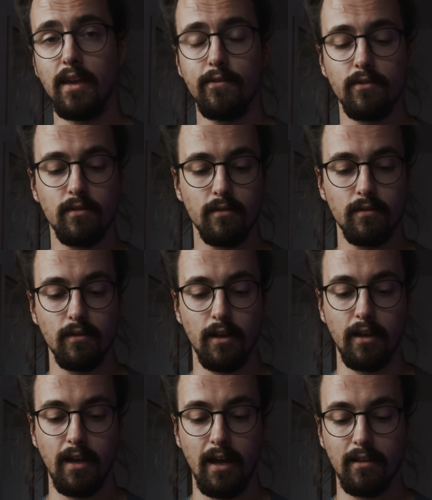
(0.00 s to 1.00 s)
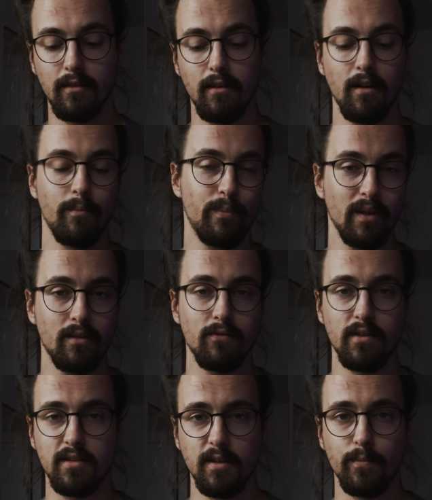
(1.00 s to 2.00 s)
even like had a better
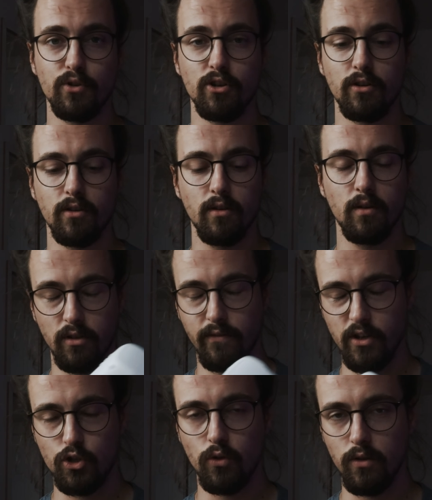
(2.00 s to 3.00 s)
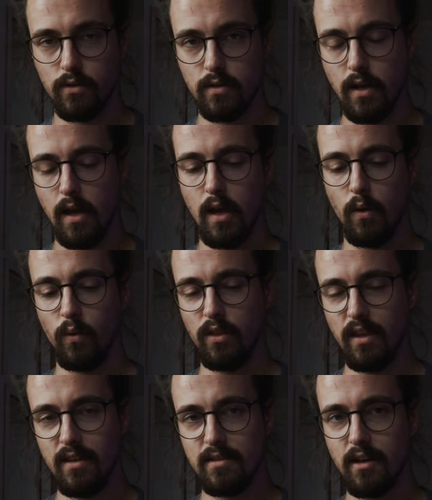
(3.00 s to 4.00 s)
reception for the visuals
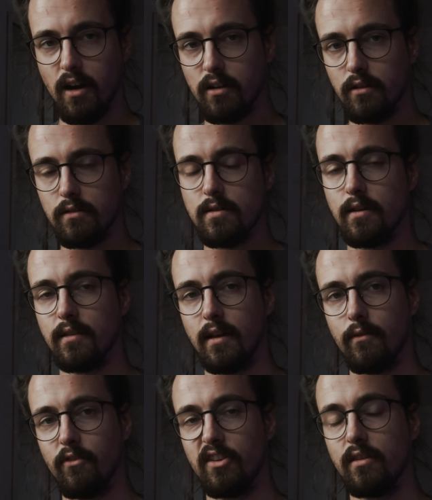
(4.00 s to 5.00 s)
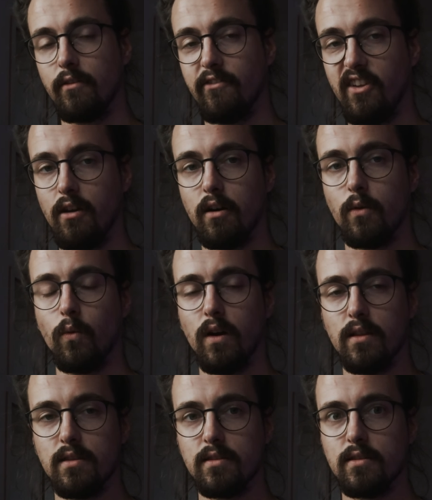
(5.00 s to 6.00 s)
with these goggles than with the VR
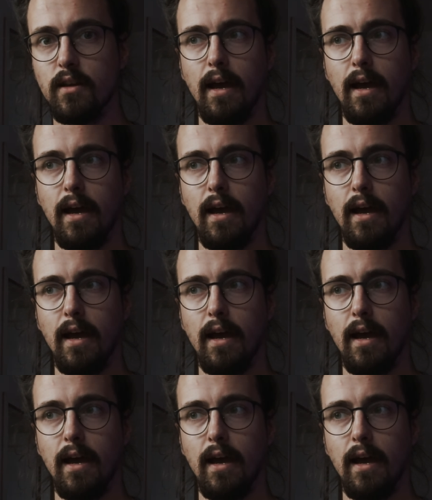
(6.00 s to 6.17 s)
ones.